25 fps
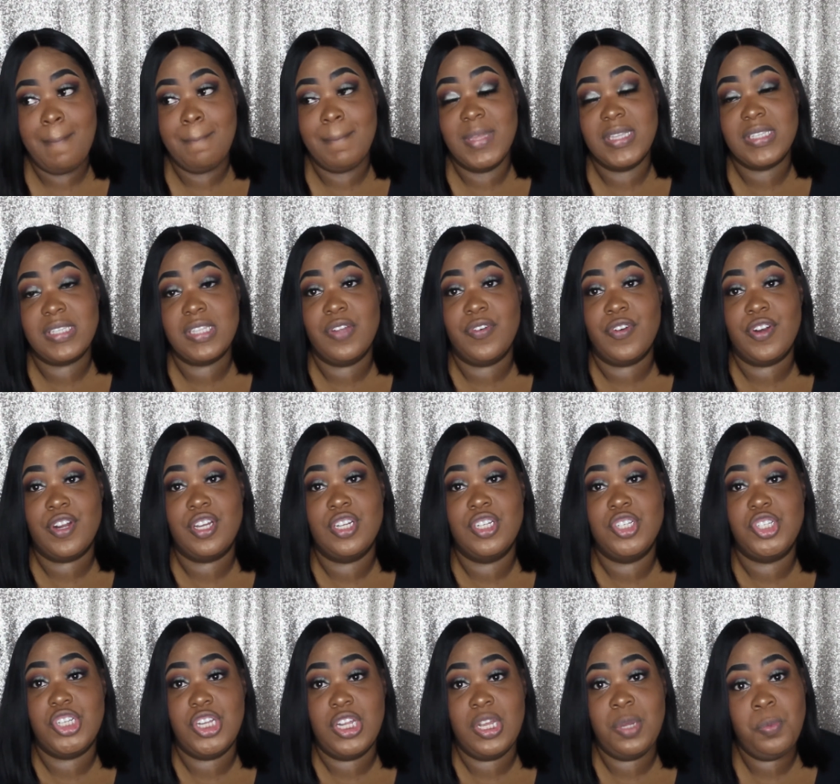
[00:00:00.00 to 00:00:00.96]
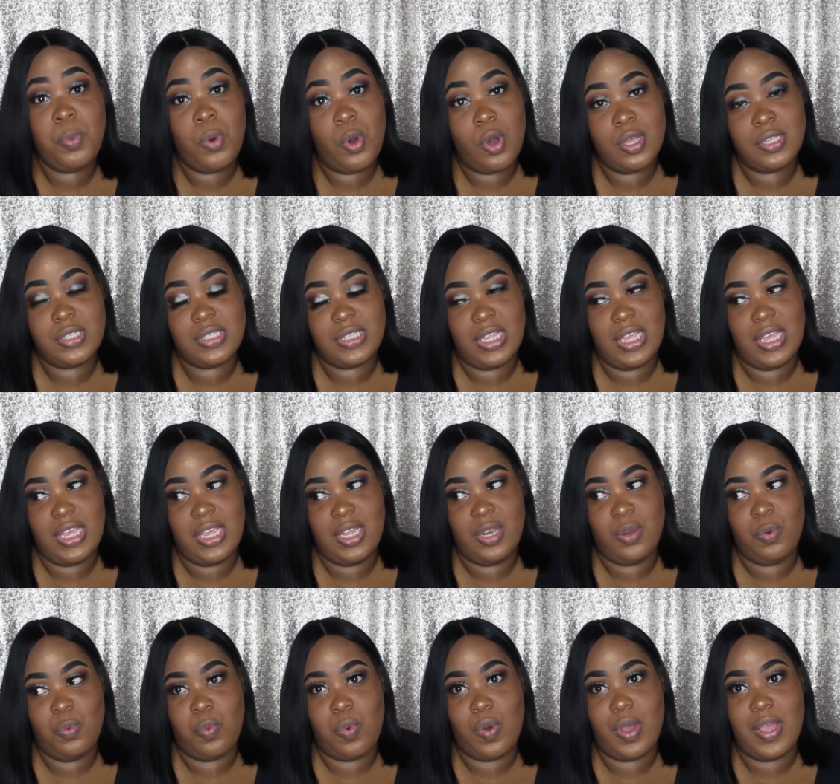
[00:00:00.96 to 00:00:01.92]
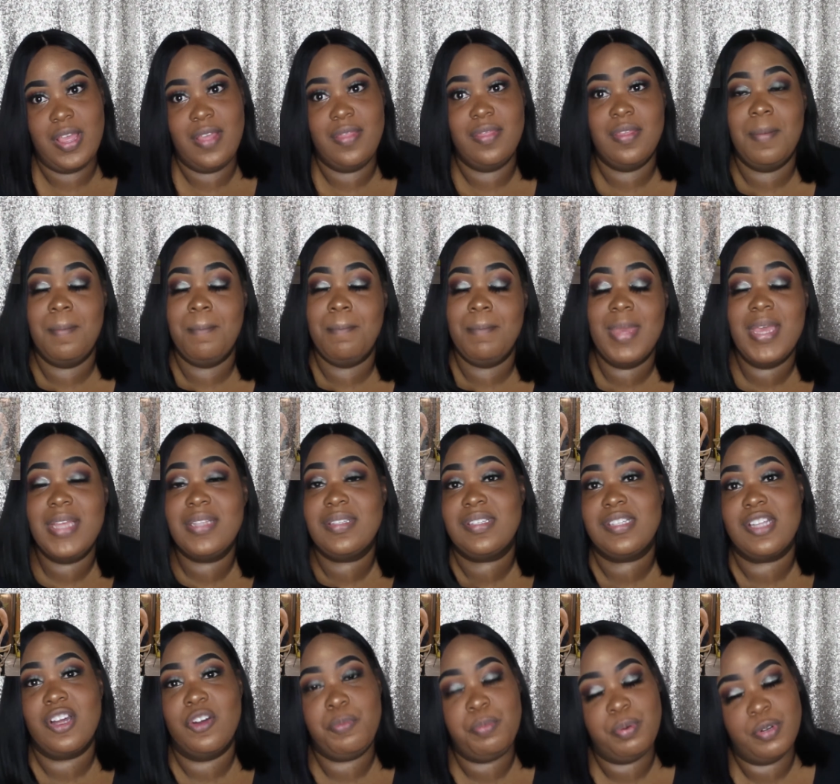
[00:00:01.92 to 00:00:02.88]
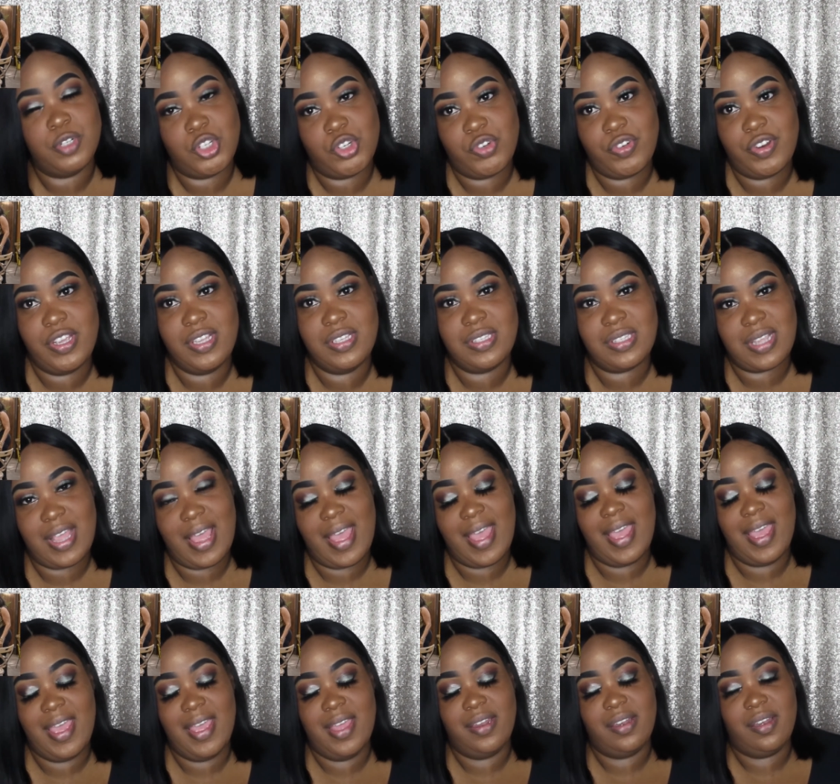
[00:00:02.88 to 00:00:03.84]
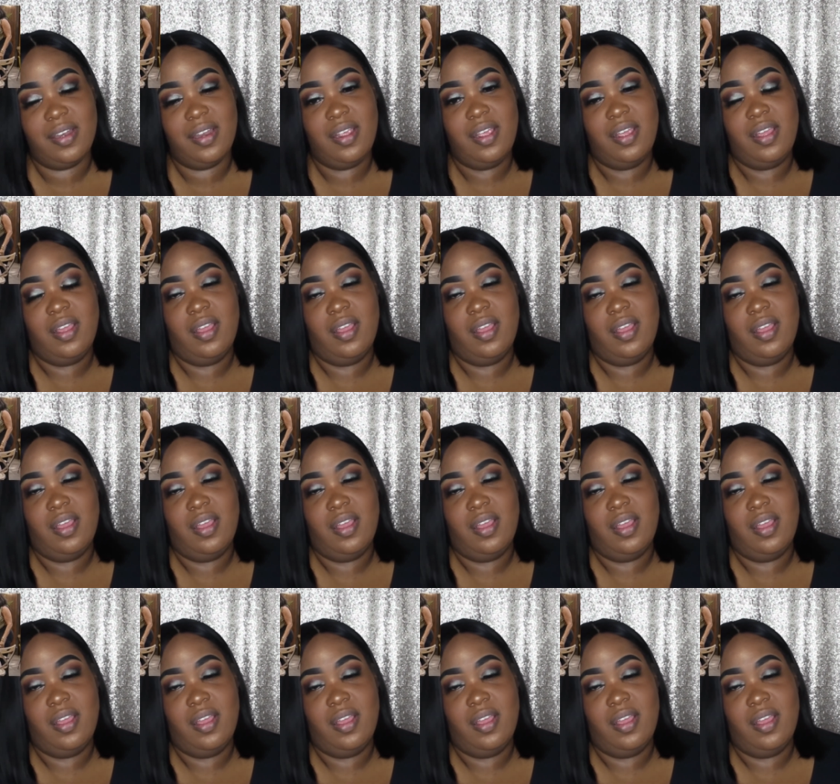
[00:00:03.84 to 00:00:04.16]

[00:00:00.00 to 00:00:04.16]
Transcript: Miss Lyrica G walks in in the midst of Patrice and